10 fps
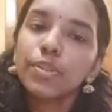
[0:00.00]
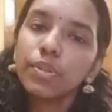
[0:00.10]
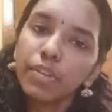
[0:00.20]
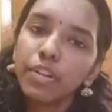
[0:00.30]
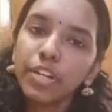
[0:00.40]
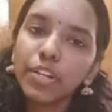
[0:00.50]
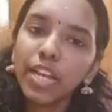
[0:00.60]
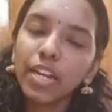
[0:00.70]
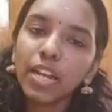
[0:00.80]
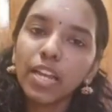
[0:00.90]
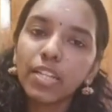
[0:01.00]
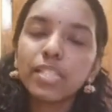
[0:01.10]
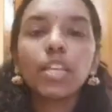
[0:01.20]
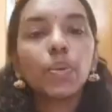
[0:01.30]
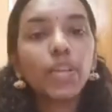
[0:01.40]
So what you can
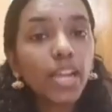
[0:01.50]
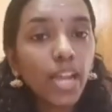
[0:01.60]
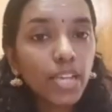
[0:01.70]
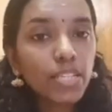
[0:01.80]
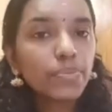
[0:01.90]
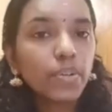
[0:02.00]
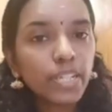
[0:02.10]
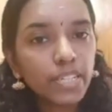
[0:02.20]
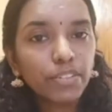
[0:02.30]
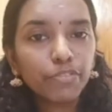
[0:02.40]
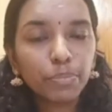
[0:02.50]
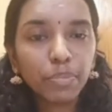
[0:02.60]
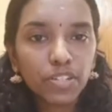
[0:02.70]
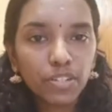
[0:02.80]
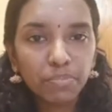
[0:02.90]
ask, for the
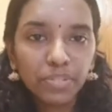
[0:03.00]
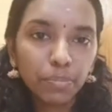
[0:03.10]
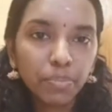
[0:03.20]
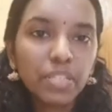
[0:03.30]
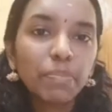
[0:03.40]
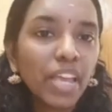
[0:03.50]
confirmation purpose,